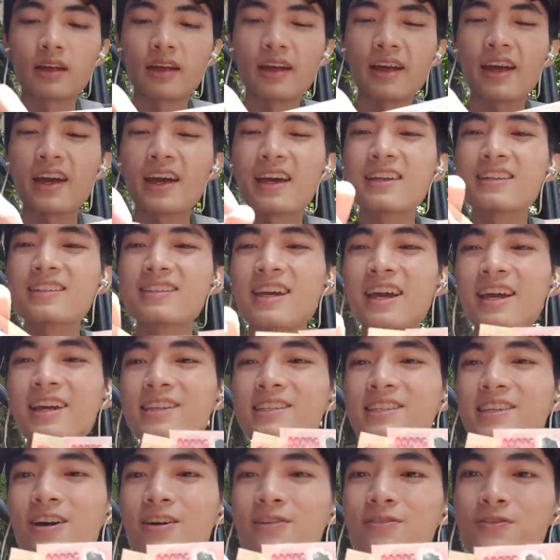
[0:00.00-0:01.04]
and
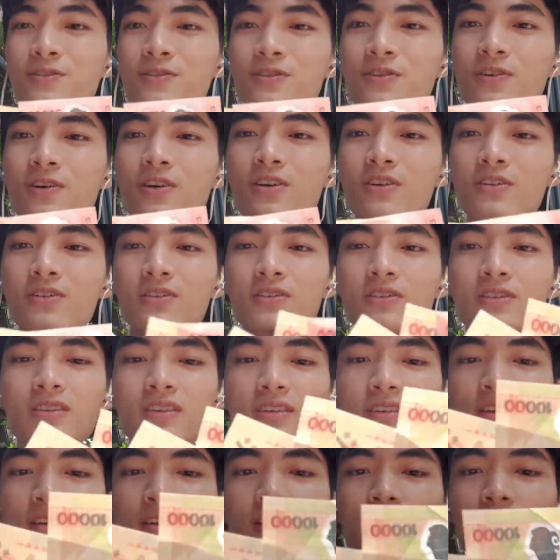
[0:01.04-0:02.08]
10,000 dong.
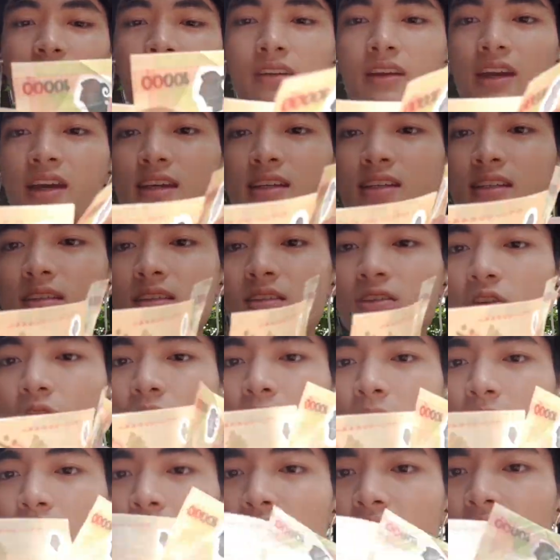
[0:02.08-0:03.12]
Yes, two
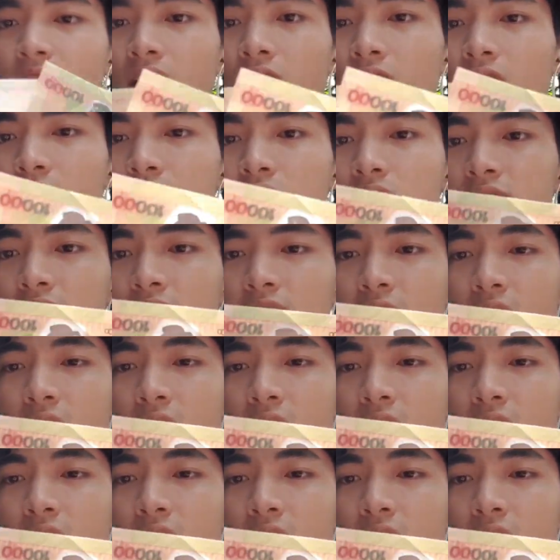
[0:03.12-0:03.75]
banknotes. They